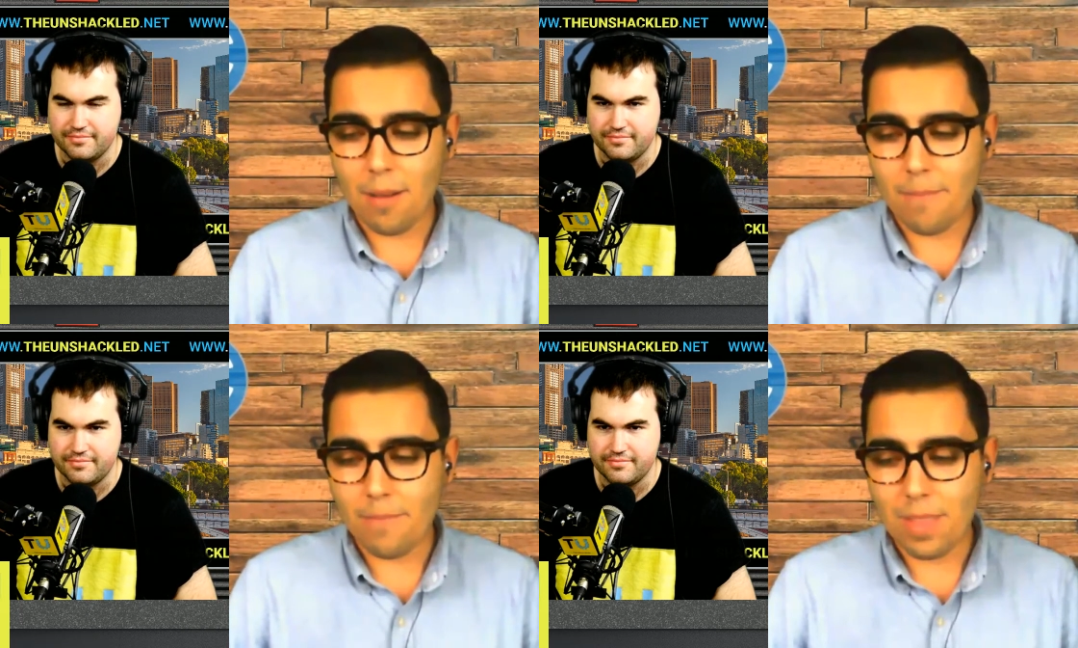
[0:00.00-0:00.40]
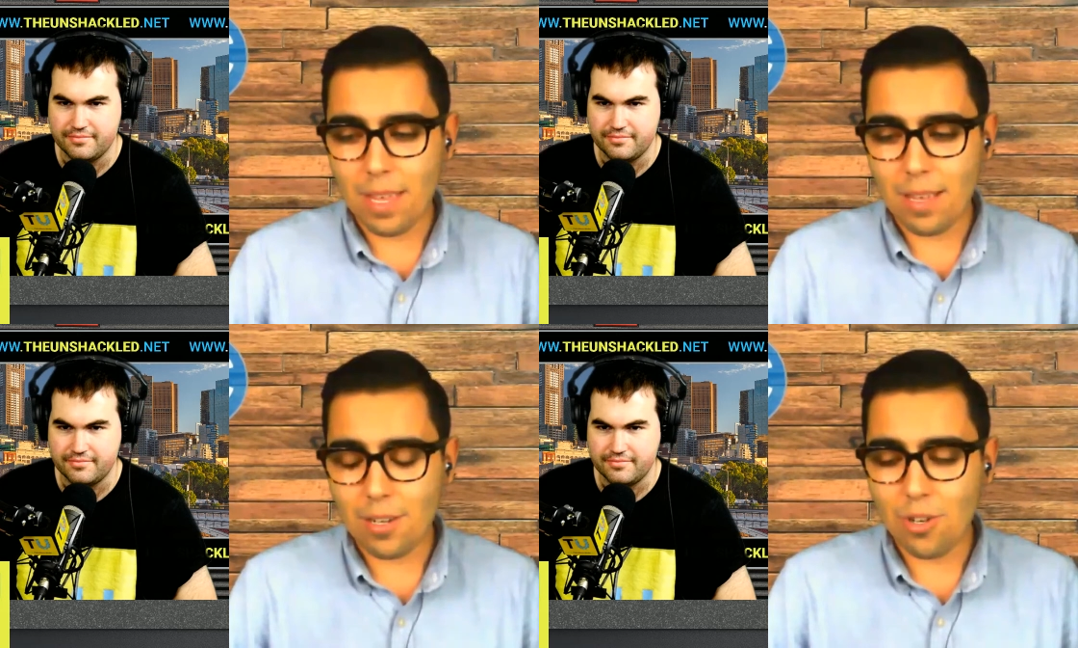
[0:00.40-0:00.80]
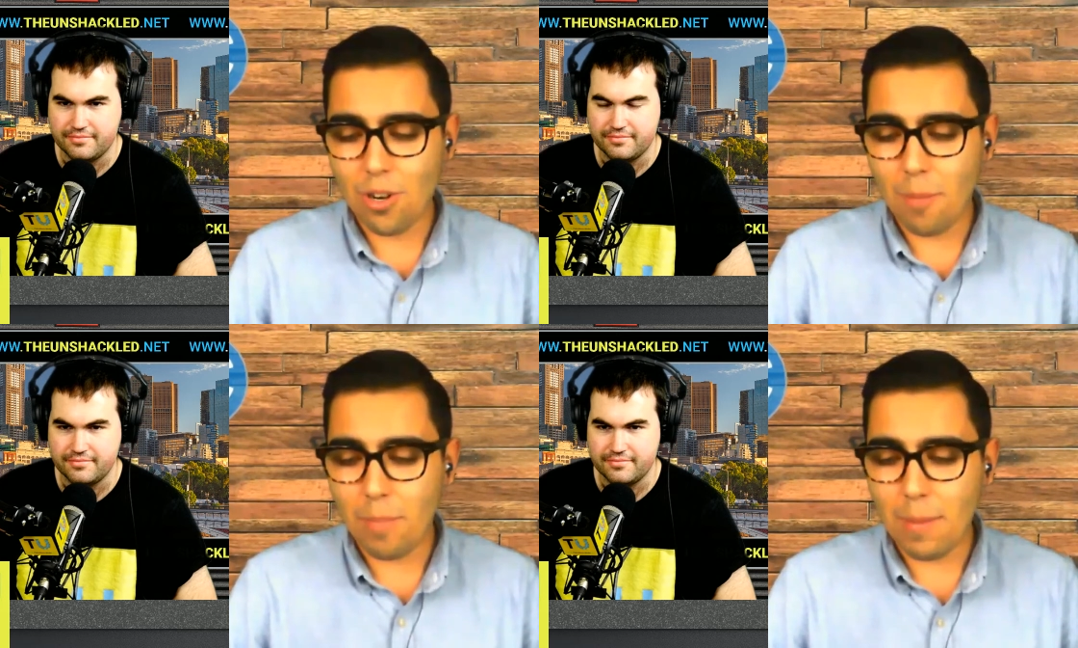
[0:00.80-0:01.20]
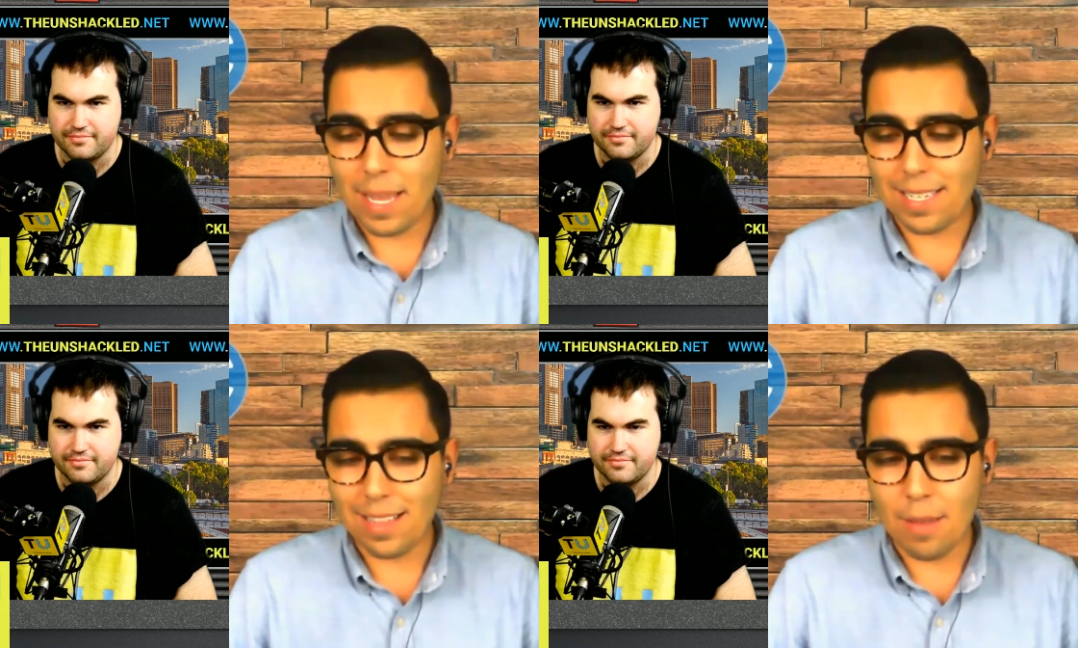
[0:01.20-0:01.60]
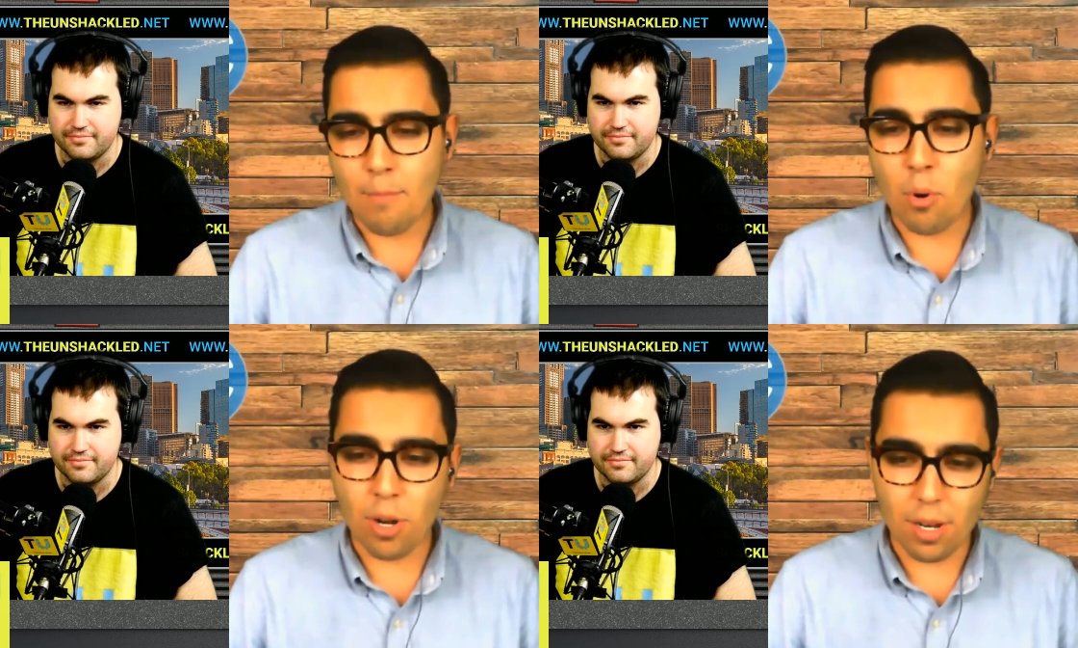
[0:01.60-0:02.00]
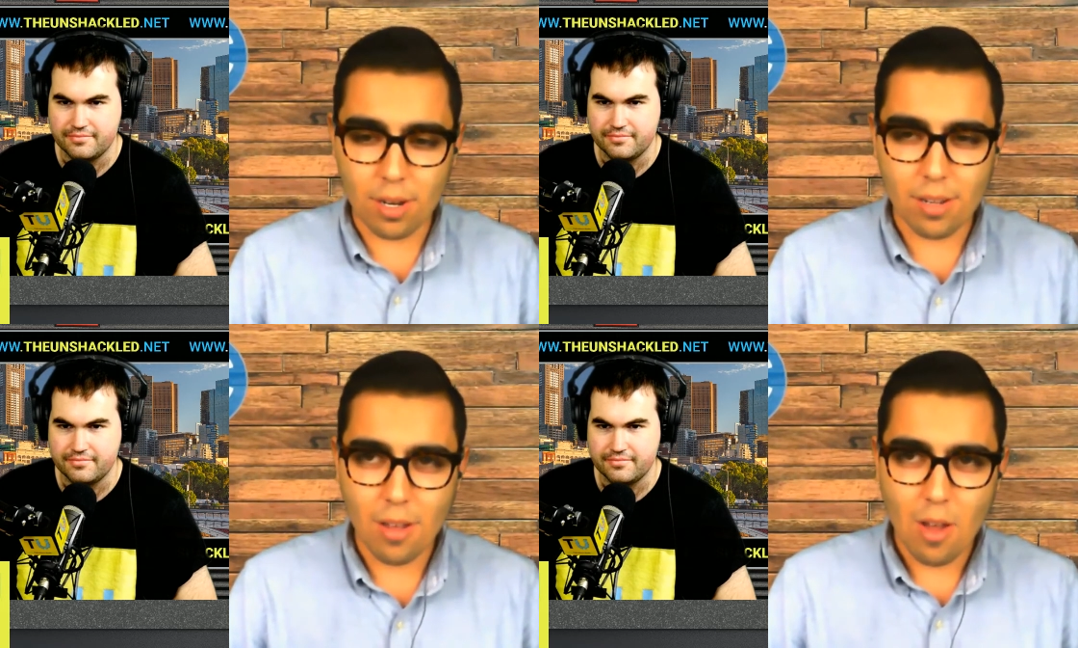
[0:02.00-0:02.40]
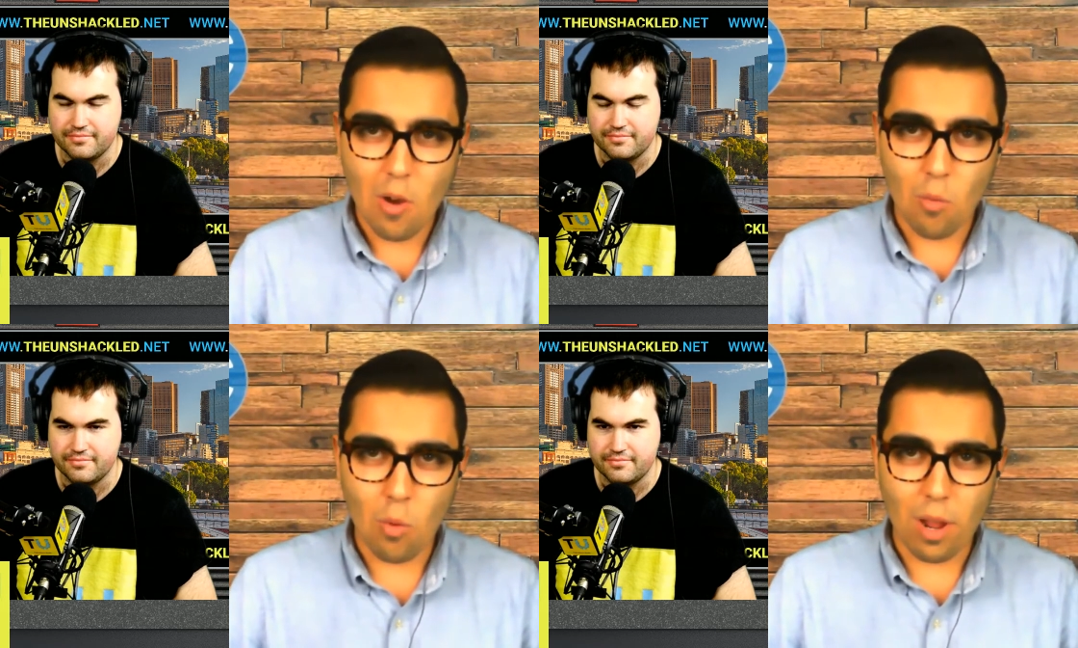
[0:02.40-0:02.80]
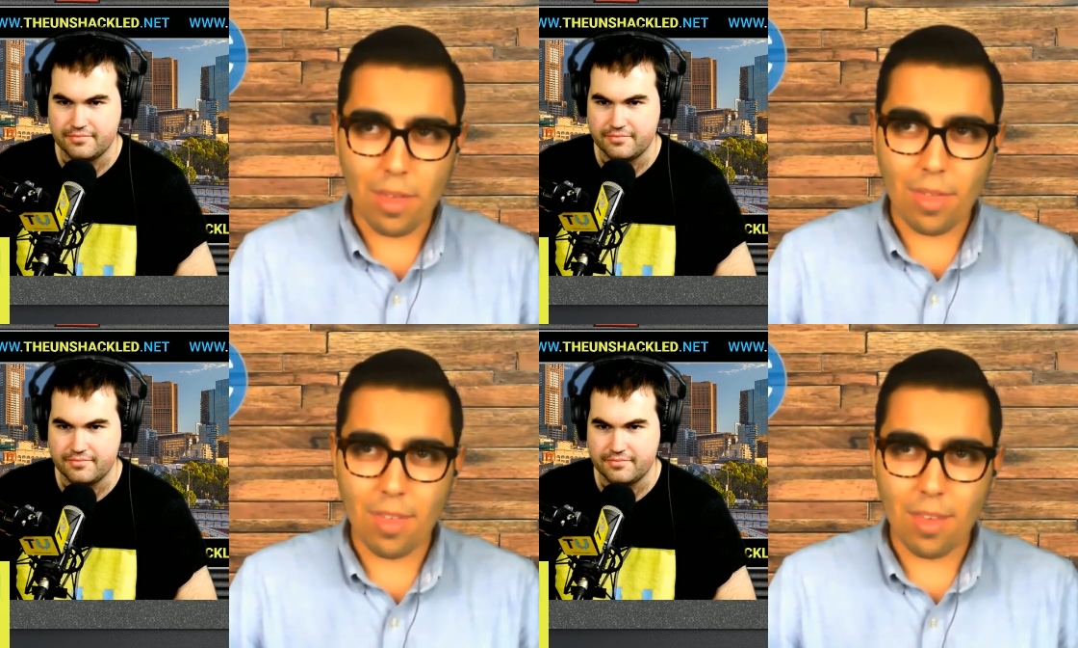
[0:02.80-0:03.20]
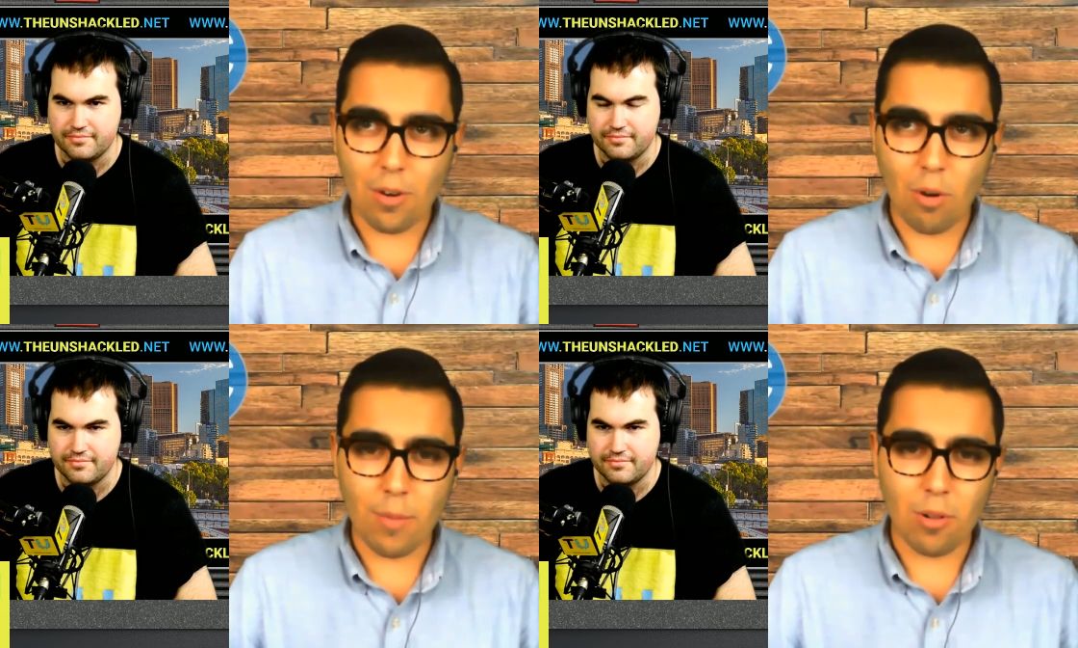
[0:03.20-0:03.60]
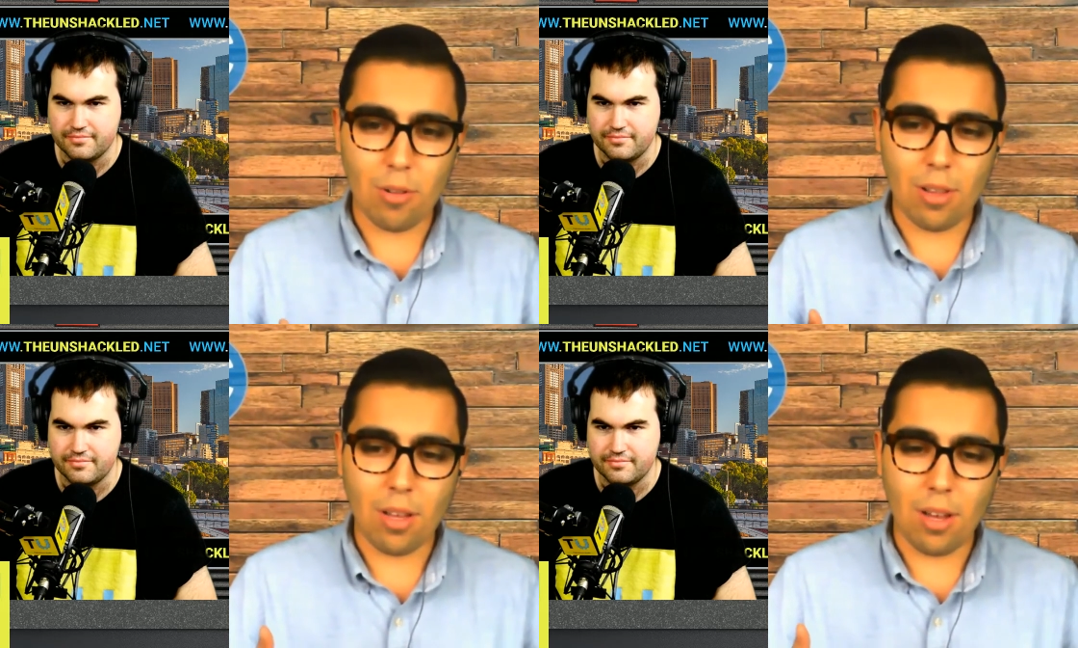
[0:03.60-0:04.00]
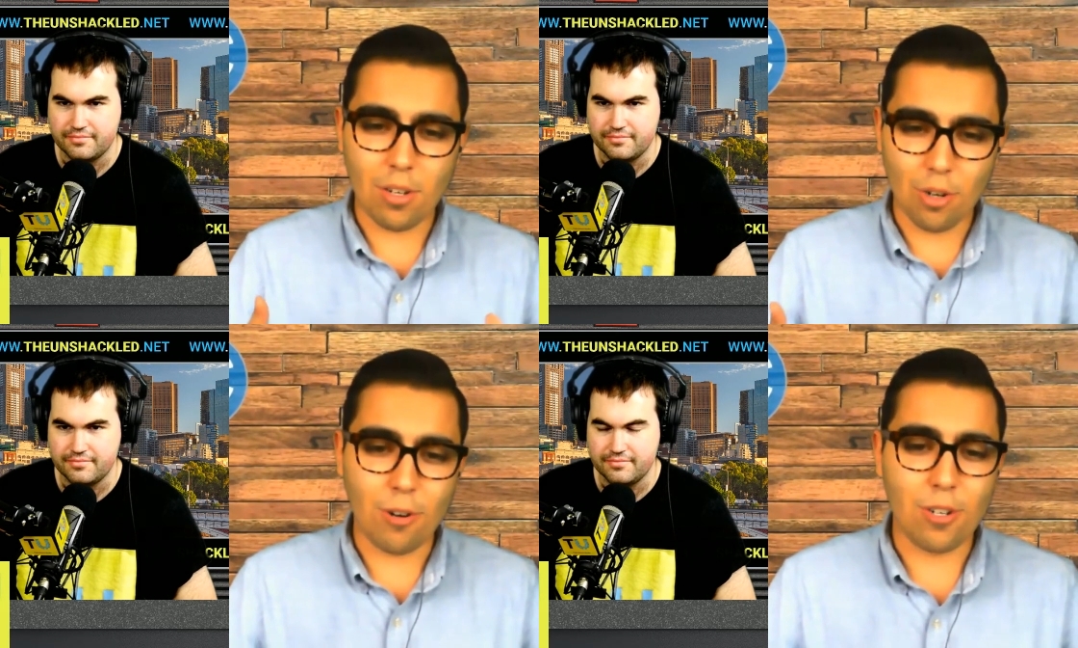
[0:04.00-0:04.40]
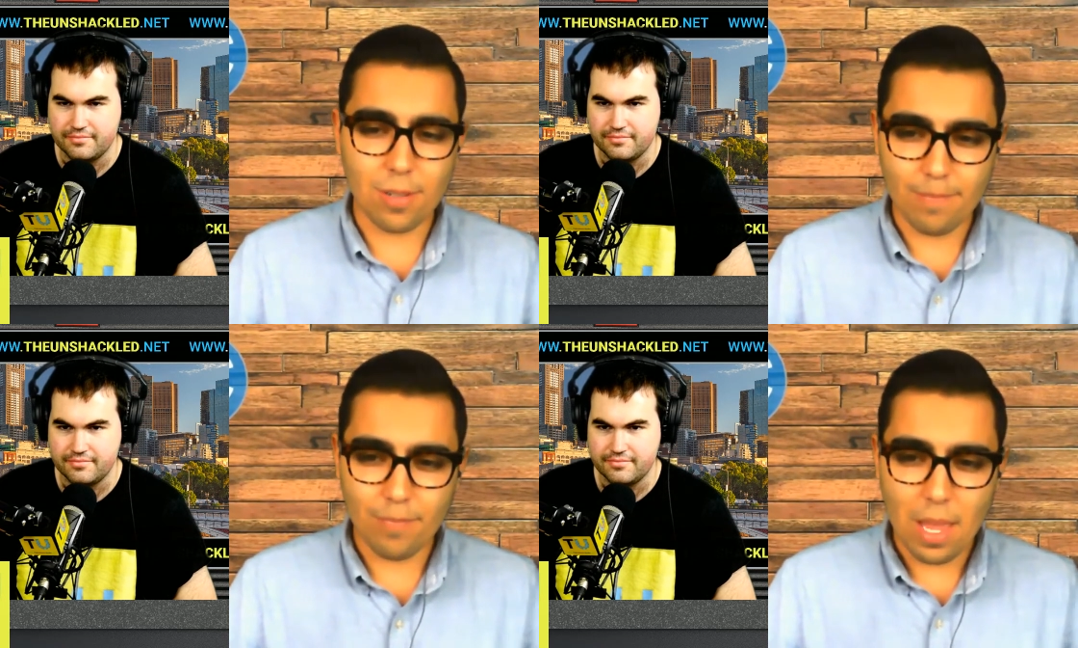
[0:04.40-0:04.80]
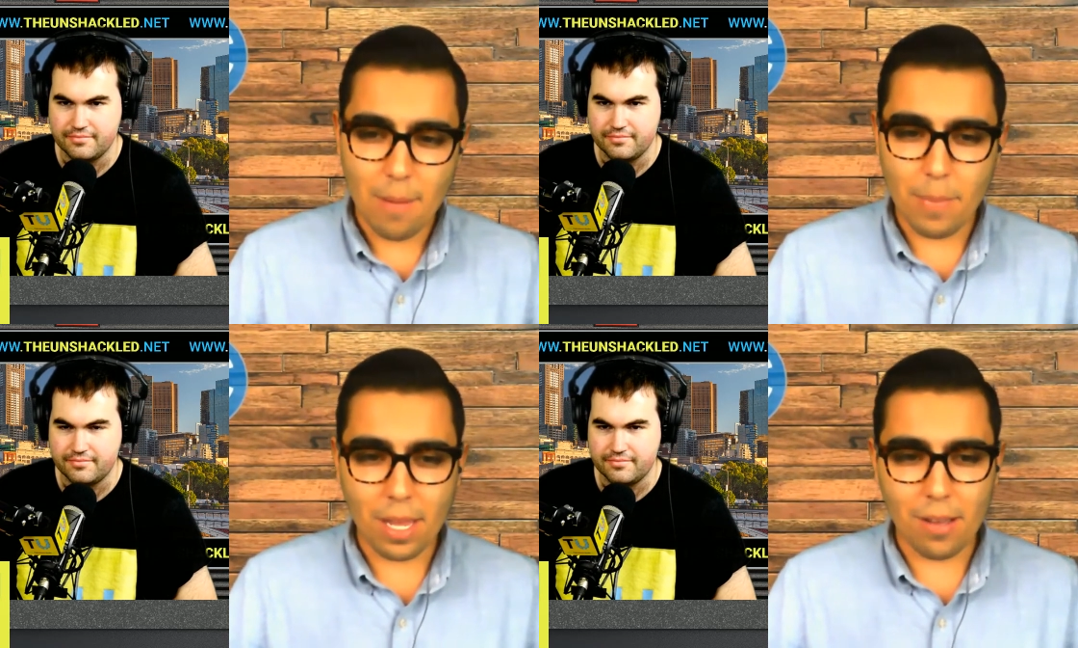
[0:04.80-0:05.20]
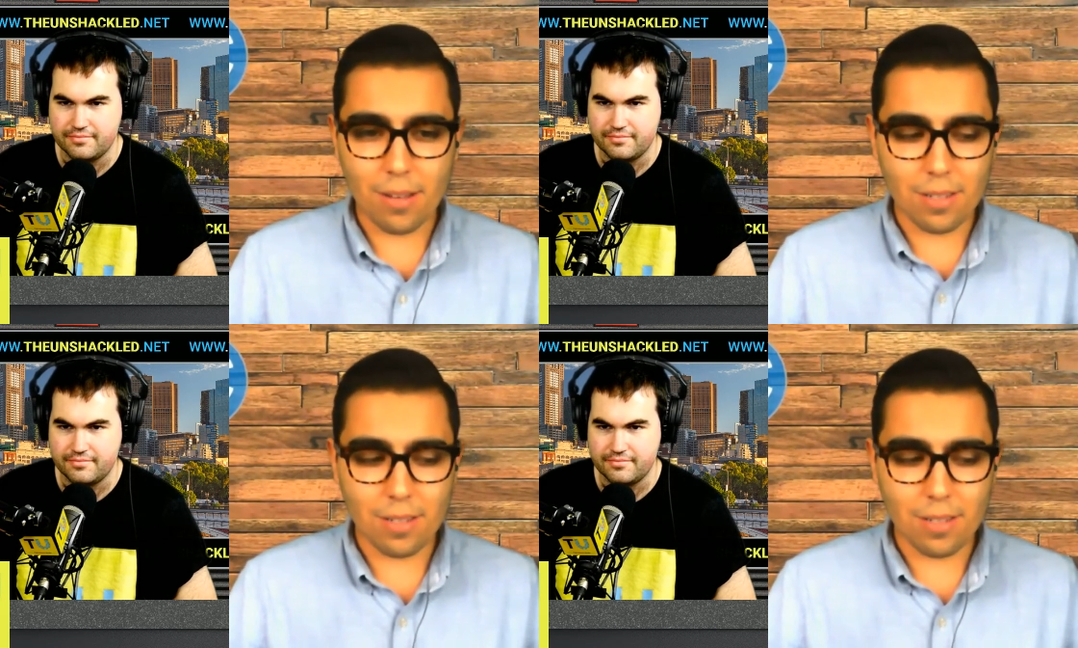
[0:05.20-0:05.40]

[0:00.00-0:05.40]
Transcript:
Speaker 1: should not be basically burdened with criminal uh, charges because